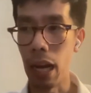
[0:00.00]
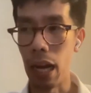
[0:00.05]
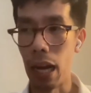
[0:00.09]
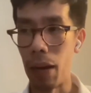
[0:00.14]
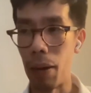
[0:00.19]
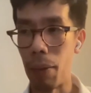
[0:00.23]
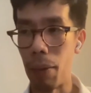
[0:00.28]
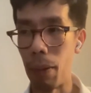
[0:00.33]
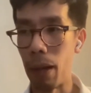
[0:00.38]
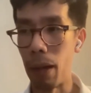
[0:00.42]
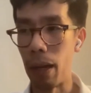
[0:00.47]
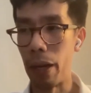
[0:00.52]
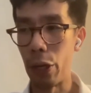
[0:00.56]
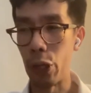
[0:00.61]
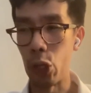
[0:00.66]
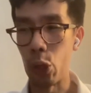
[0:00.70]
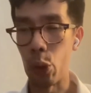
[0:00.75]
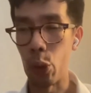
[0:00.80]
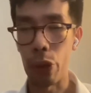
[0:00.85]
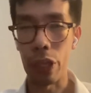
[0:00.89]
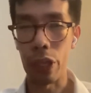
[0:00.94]

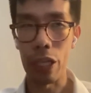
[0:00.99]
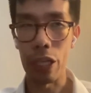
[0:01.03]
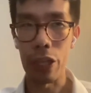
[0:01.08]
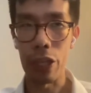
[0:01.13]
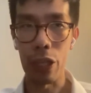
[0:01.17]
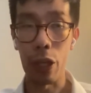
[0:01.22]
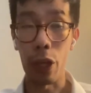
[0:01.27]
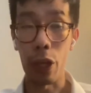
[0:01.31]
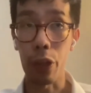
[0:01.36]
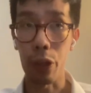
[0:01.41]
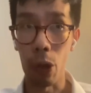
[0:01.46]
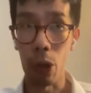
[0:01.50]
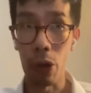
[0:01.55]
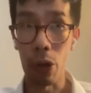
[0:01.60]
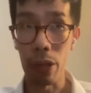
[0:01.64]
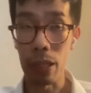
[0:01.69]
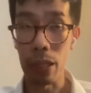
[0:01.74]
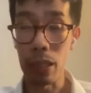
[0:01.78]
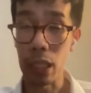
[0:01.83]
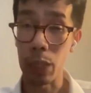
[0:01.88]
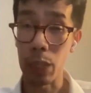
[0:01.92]
The
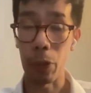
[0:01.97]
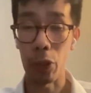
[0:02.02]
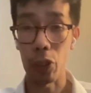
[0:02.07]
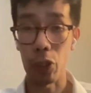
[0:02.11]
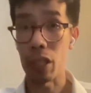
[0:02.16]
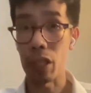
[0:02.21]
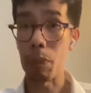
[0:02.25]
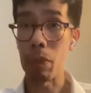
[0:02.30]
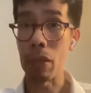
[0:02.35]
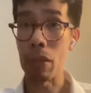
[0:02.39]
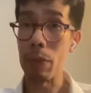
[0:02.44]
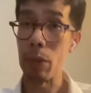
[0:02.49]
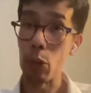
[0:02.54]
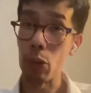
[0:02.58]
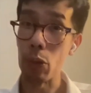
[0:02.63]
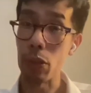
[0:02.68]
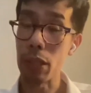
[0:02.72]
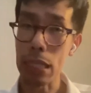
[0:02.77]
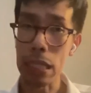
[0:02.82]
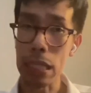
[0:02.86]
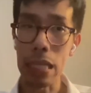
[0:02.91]
authorities, especially the
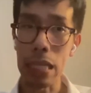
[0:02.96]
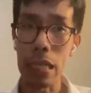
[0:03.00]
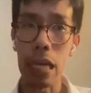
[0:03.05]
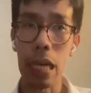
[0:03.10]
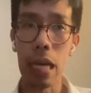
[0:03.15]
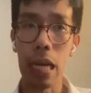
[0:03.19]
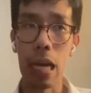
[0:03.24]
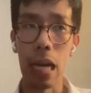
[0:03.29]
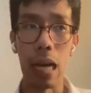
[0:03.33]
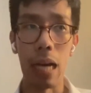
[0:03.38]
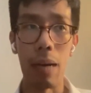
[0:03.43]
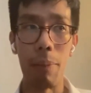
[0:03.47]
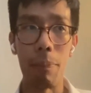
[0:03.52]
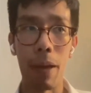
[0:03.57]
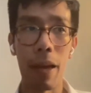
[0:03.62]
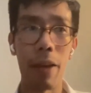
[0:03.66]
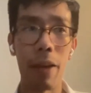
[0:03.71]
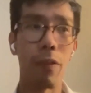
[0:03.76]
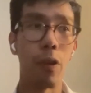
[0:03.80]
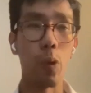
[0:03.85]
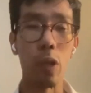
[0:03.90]
PBOC,
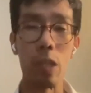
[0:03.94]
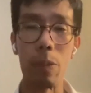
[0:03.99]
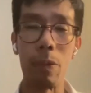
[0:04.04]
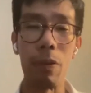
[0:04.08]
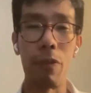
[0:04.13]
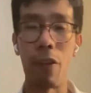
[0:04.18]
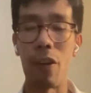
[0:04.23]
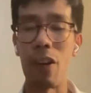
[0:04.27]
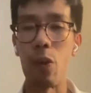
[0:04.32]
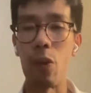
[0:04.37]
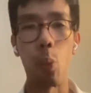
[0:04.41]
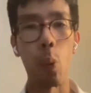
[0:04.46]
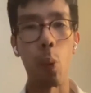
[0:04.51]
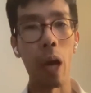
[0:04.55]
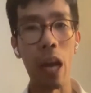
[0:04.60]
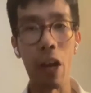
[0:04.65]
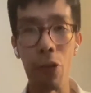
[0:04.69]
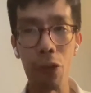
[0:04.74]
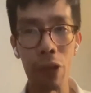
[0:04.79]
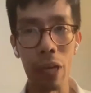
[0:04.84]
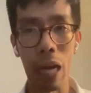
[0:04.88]
have always been very
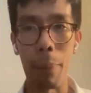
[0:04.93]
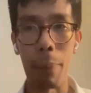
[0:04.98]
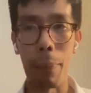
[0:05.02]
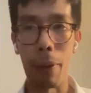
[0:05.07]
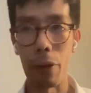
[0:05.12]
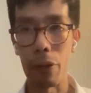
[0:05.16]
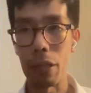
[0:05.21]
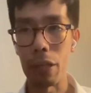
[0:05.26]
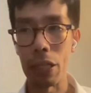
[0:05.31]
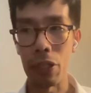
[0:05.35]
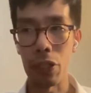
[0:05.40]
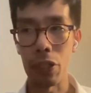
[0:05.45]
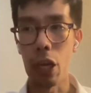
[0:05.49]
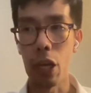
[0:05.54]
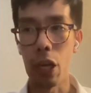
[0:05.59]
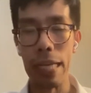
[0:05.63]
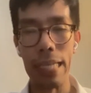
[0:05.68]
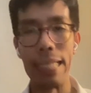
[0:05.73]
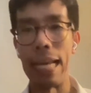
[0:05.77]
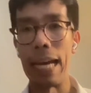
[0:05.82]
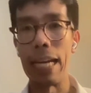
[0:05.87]
wary about this
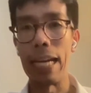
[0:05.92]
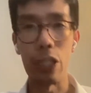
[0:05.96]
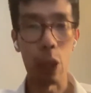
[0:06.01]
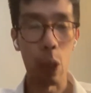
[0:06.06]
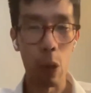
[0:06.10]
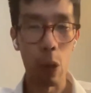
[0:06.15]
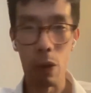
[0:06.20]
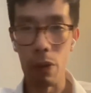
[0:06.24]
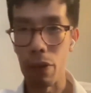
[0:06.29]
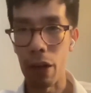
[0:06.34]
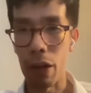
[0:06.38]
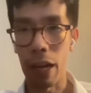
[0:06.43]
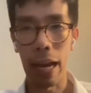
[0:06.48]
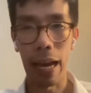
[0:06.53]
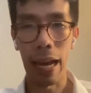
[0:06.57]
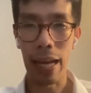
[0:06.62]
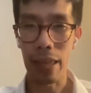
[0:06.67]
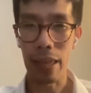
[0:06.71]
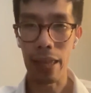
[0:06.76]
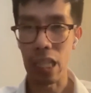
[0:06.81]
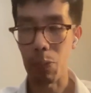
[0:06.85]
debt
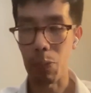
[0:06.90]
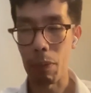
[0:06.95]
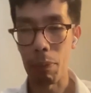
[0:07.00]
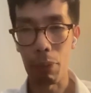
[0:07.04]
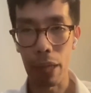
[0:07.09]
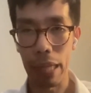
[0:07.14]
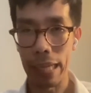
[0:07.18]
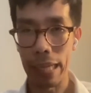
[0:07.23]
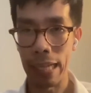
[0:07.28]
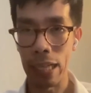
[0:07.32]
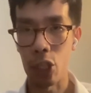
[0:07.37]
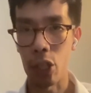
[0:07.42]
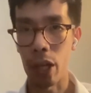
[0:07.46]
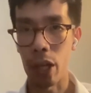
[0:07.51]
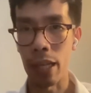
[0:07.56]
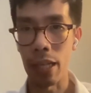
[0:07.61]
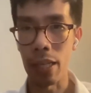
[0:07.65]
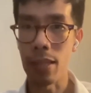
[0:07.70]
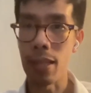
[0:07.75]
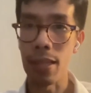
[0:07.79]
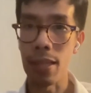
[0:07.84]
overhang that's been plaguing
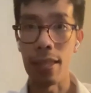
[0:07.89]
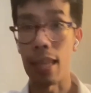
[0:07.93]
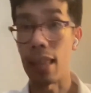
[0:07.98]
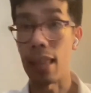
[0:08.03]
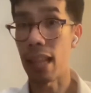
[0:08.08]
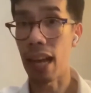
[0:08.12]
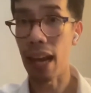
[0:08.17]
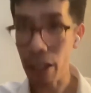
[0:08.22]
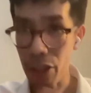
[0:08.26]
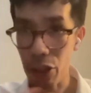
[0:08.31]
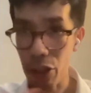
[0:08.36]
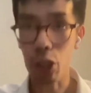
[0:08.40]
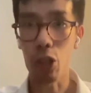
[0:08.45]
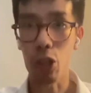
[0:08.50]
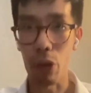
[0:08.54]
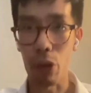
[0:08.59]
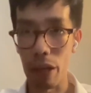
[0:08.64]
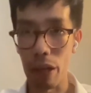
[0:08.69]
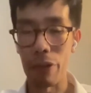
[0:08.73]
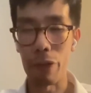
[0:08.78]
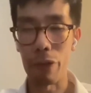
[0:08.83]
China since the last
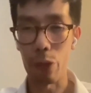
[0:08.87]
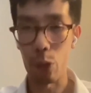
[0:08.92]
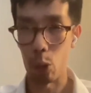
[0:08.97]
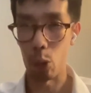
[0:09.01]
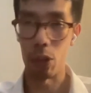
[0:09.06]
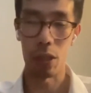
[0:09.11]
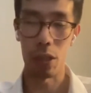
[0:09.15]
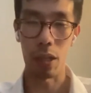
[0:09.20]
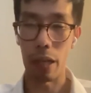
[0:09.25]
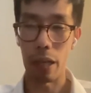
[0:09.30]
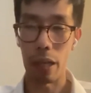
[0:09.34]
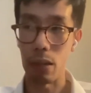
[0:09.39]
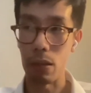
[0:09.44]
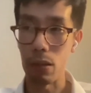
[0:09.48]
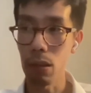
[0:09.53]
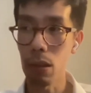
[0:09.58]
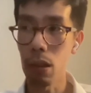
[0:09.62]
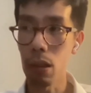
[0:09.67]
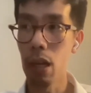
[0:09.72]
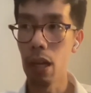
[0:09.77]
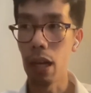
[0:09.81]
credit-fueled
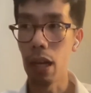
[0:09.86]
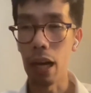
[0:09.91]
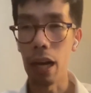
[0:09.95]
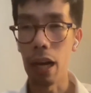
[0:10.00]
cycle.